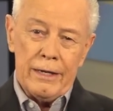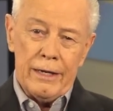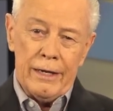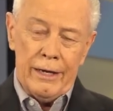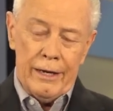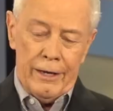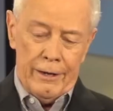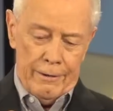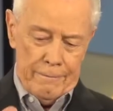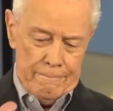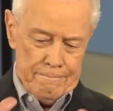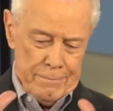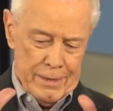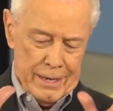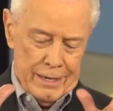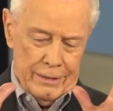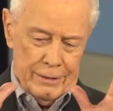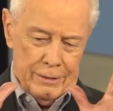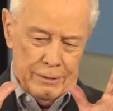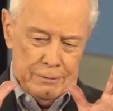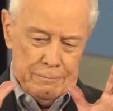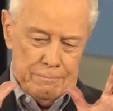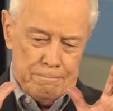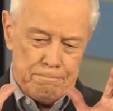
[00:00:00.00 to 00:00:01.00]
uh,
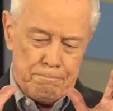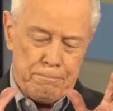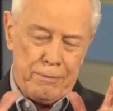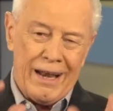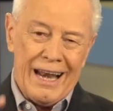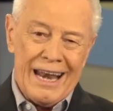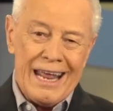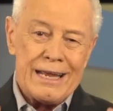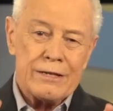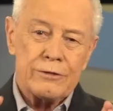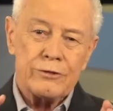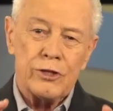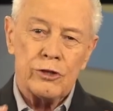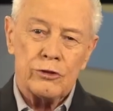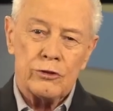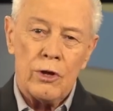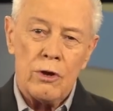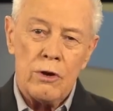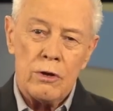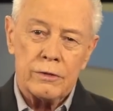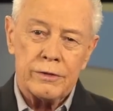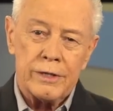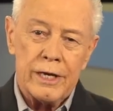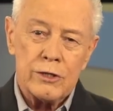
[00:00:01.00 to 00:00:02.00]
plant the
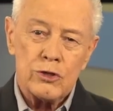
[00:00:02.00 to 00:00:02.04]
thought.